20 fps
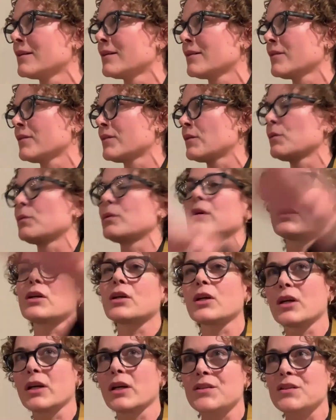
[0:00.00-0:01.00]
So we're
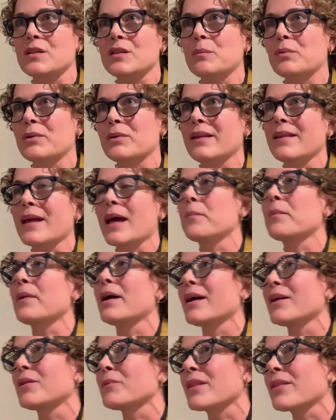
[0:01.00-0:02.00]
encouraged to bring that
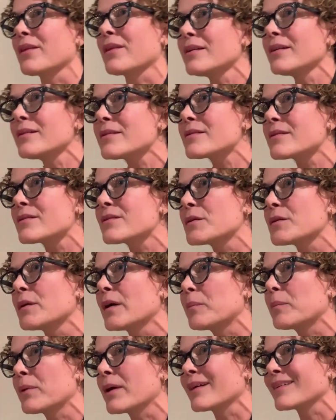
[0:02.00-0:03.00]
mind with us to
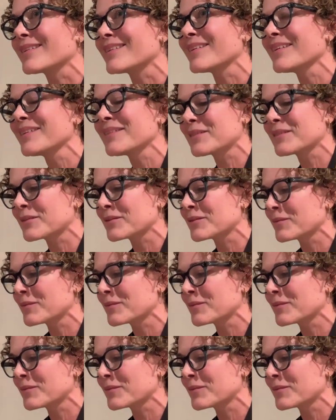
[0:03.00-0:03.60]
our practice.